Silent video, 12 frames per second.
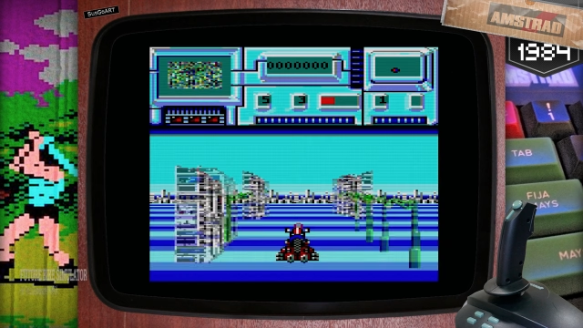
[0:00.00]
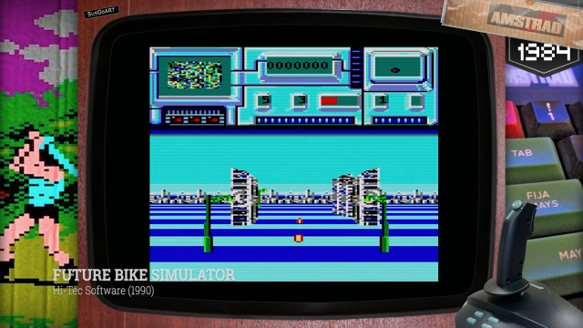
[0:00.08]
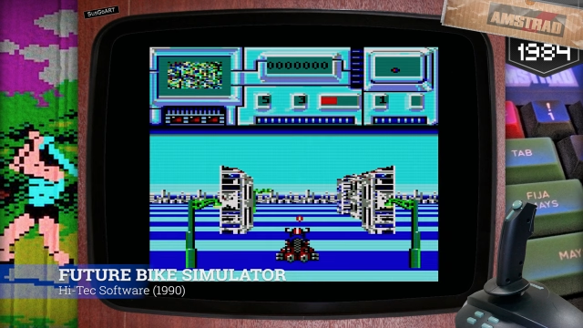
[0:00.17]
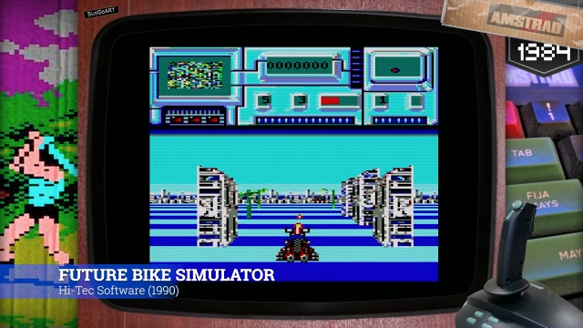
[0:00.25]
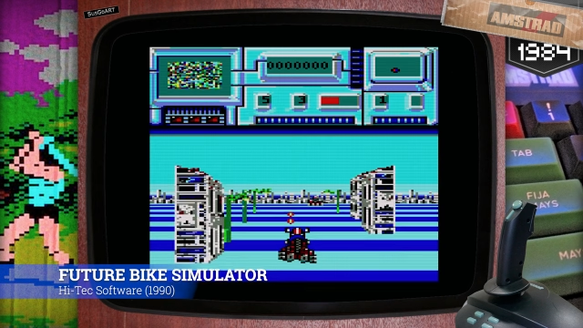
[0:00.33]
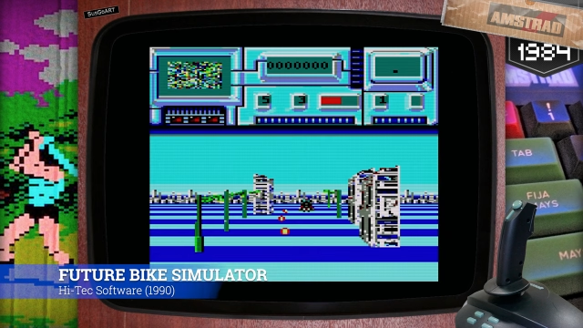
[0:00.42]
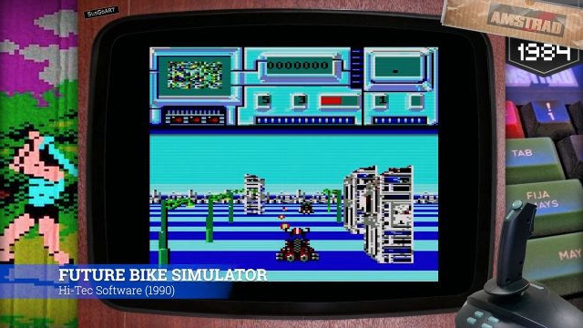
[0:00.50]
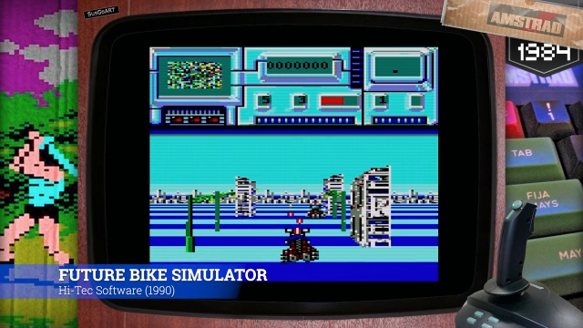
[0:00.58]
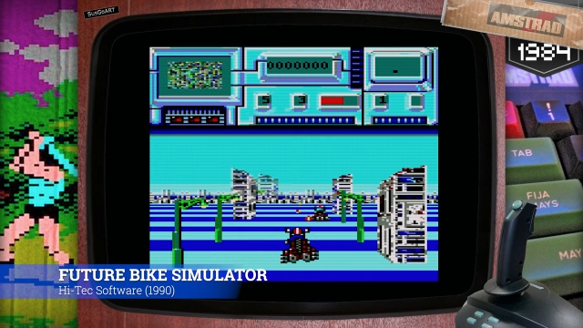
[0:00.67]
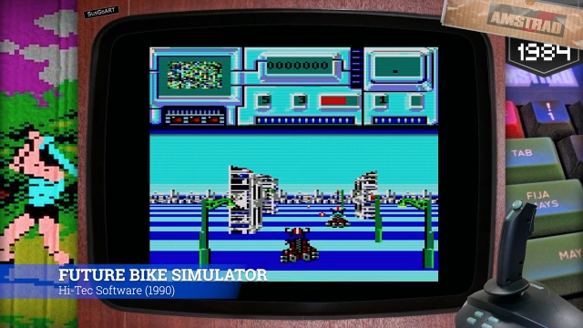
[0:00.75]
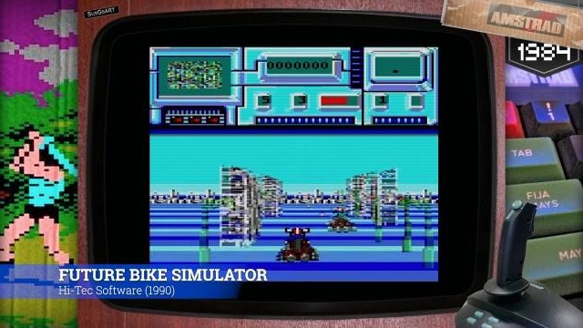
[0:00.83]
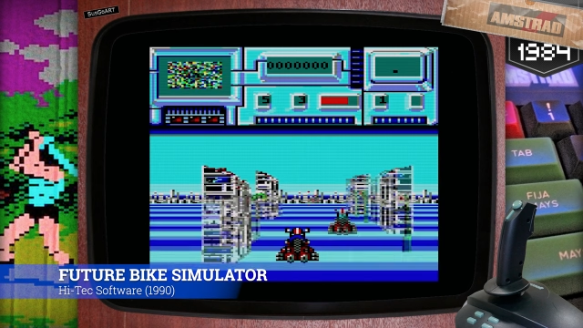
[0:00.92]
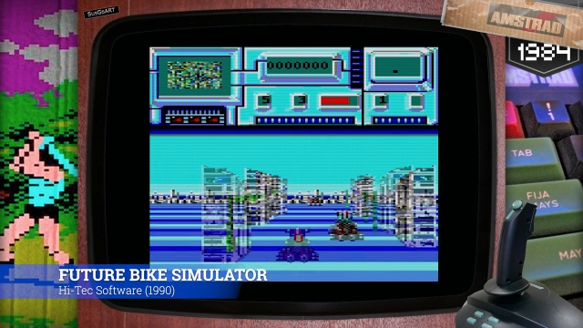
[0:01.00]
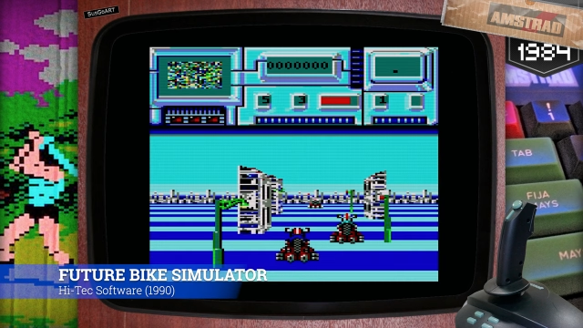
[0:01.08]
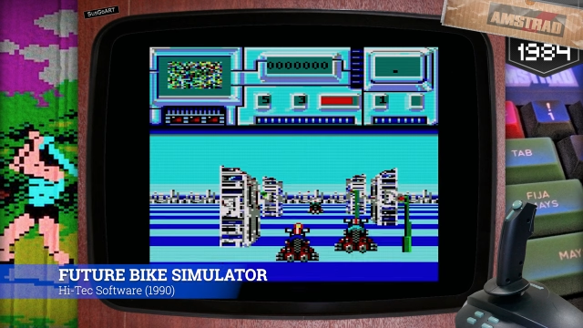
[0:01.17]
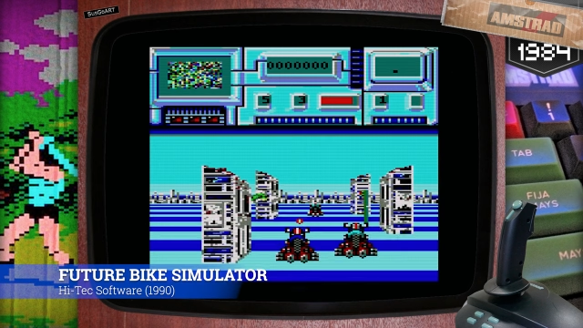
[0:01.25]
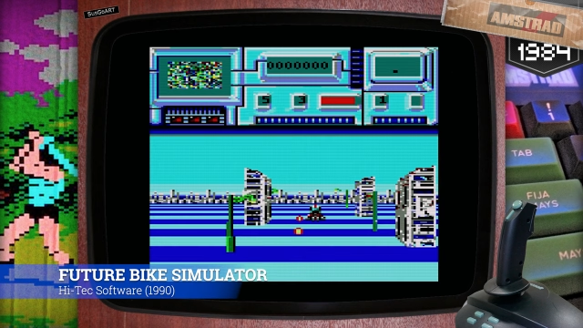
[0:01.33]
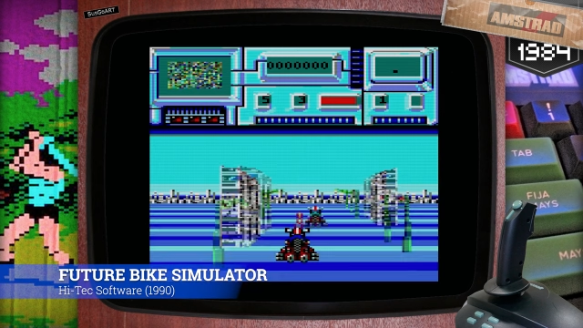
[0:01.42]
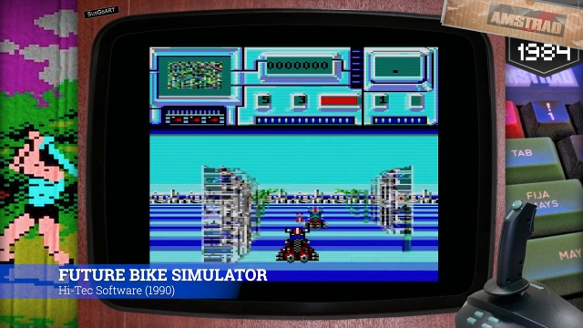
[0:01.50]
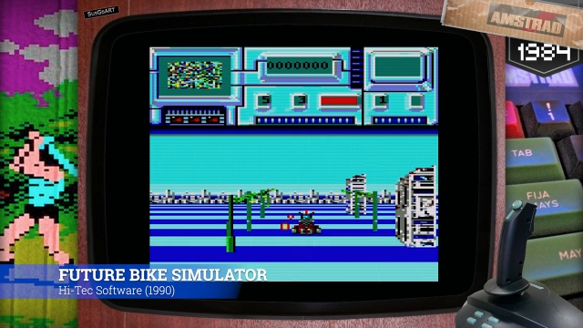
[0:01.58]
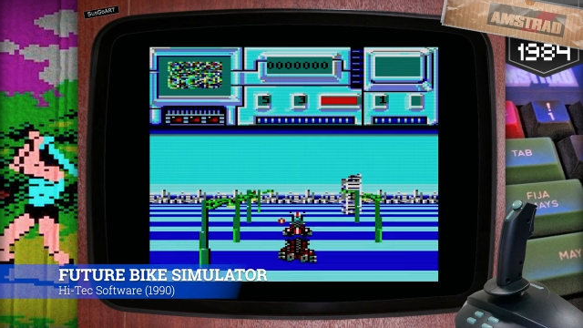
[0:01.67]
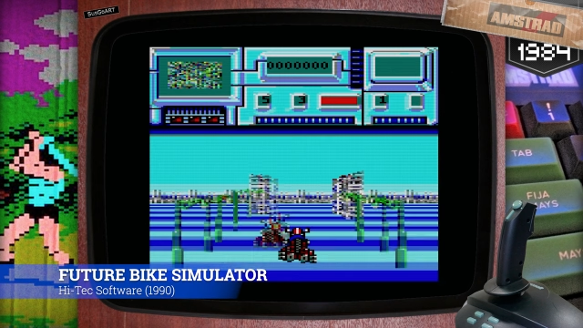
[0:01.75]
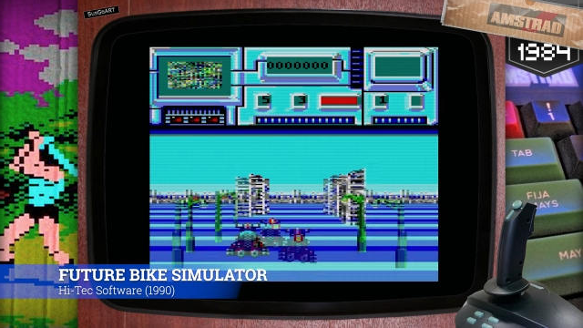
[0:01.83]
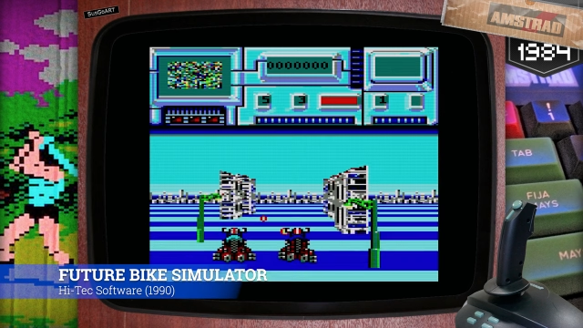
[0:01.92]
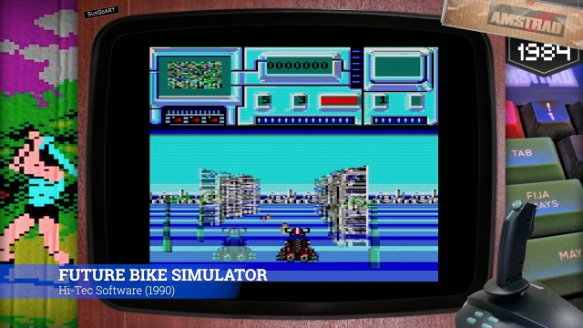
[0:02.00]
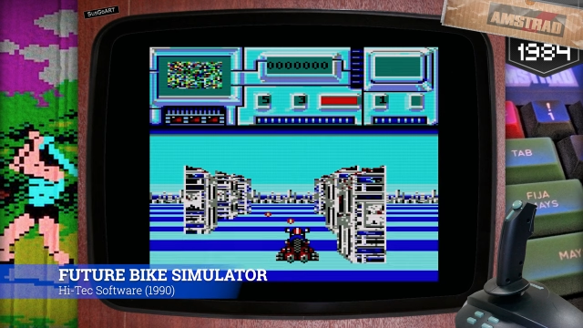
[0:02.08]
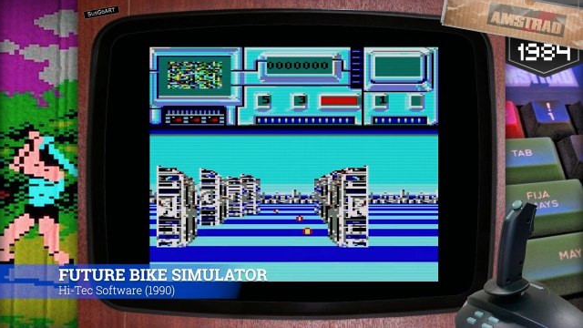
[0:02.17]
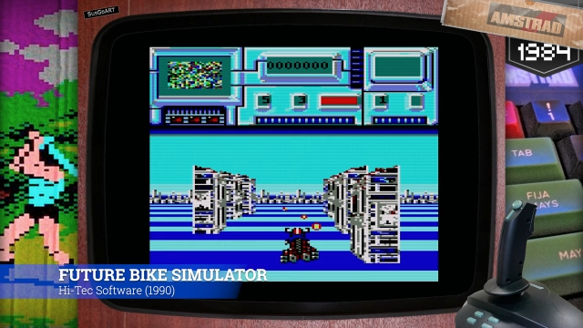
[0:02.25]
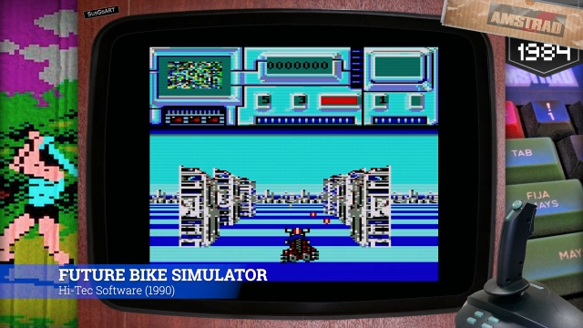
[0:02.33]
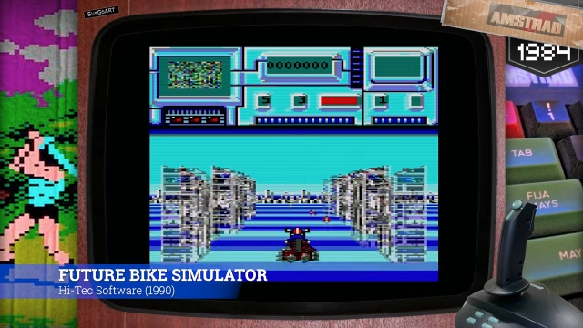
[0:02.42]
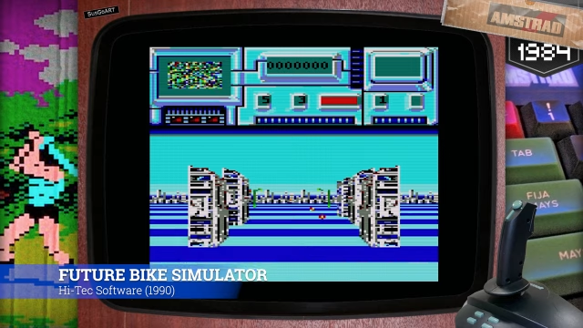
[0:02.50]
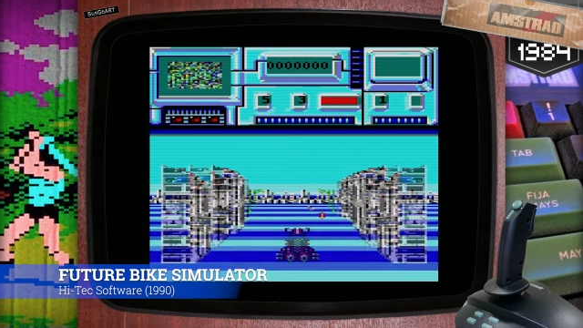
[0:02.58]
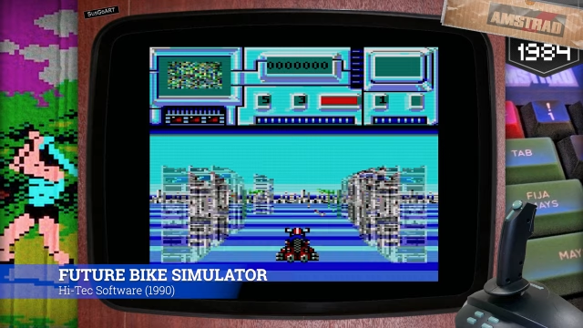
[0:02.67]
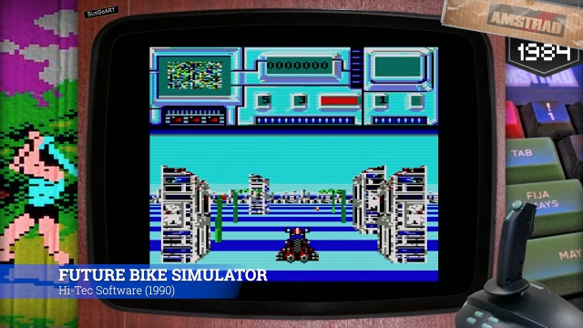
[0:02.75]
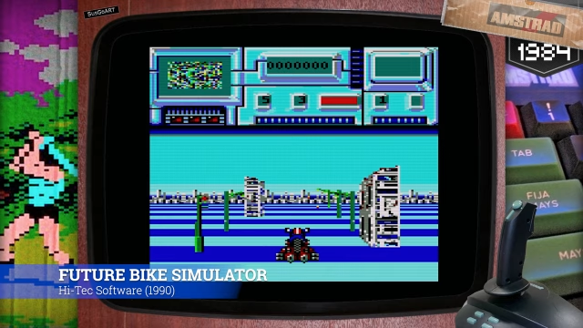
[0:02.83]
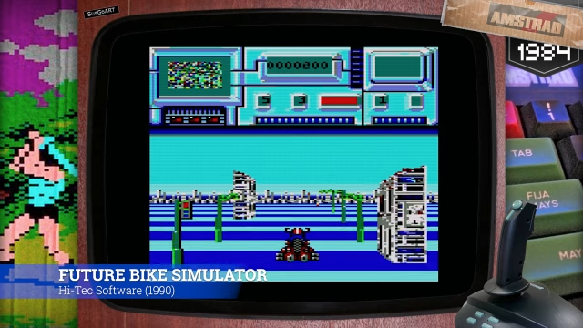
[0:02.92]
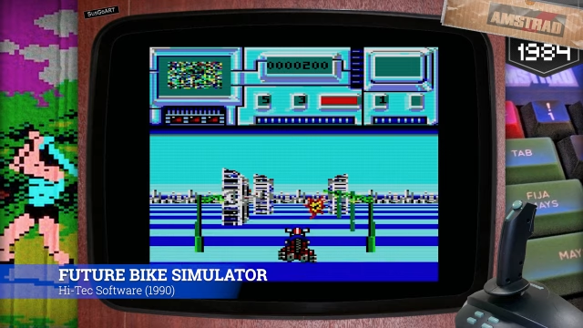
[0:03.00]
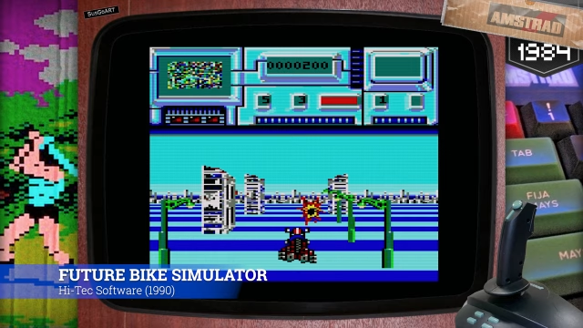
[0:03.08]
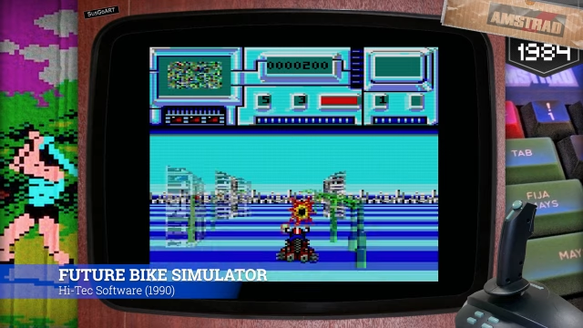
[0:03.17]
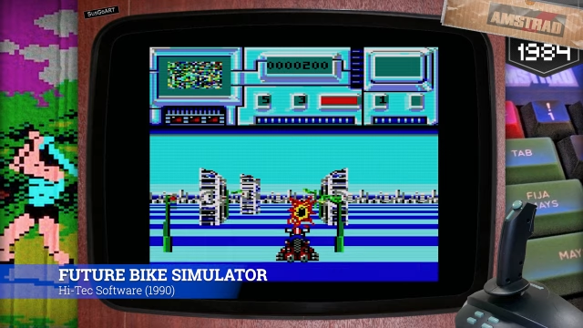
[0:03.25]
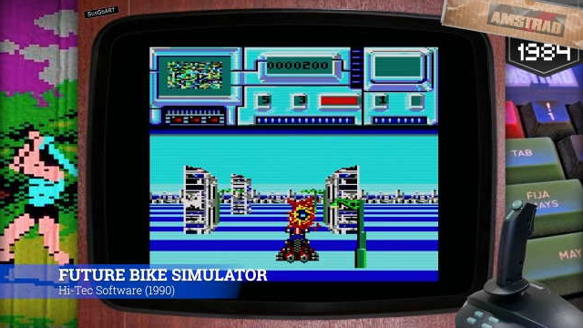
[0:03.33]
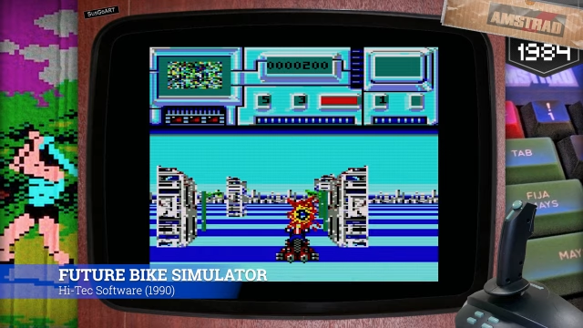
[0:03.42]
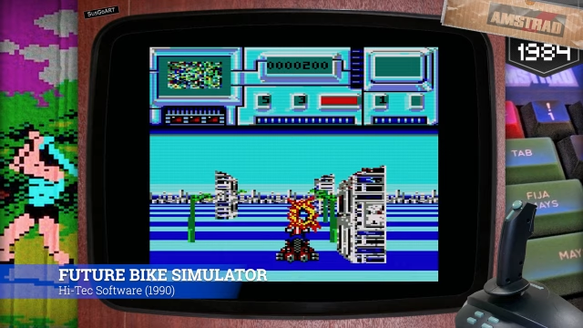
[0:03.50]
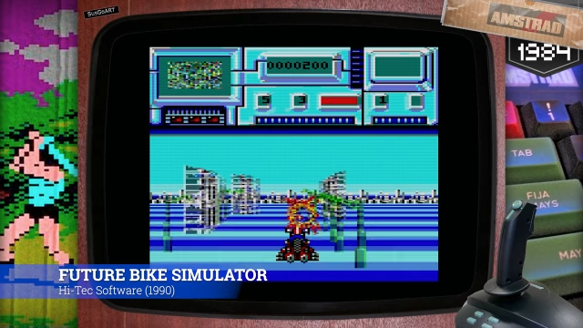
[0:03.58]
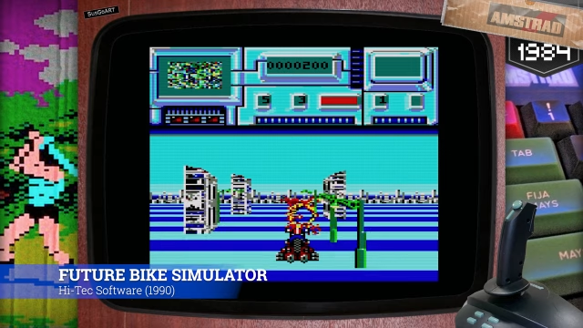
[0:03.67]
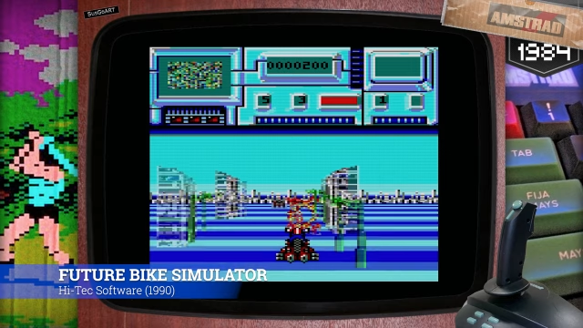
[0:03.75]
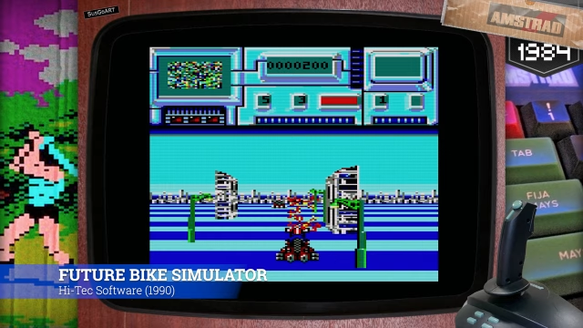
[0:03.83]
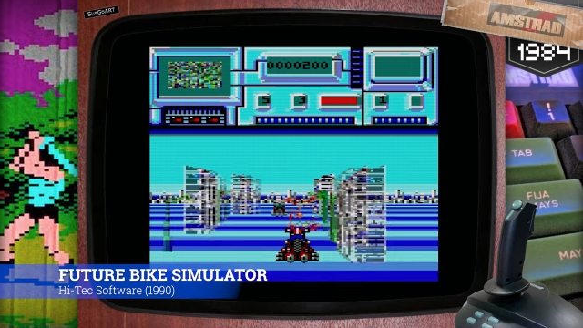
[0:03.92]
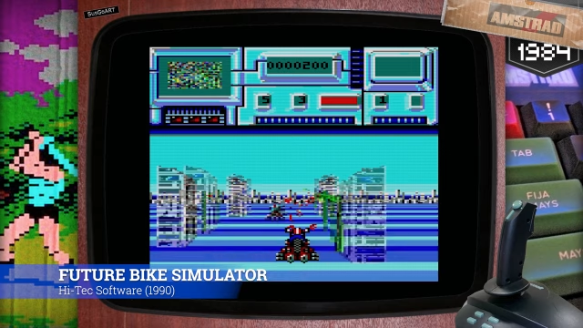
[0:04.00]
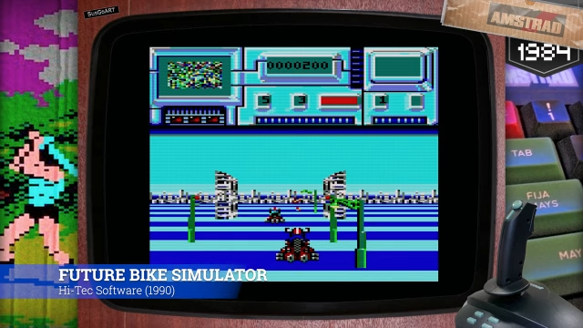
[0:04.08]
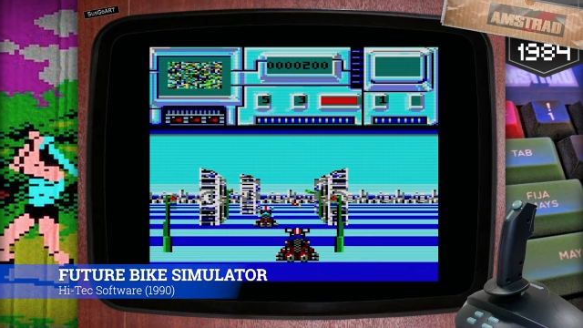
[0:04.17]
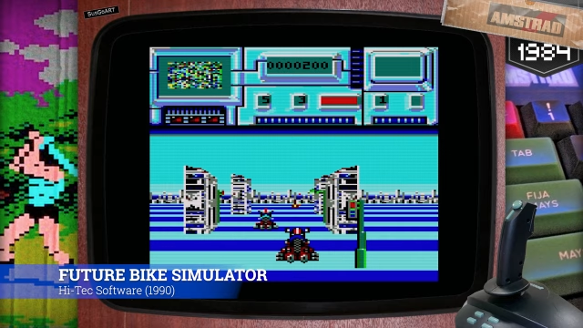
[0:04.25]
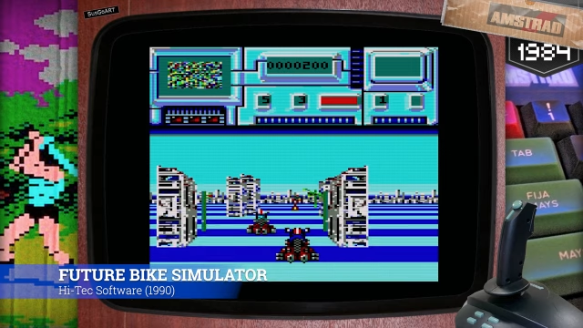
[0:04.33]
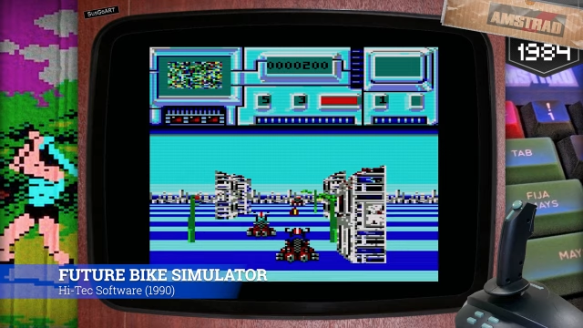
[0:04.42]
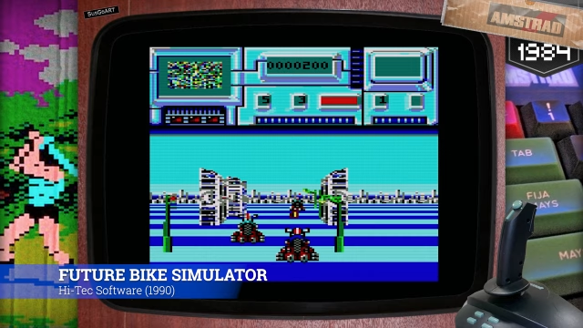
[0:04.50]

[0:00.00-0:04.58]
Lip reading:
[unreadable: no face in view]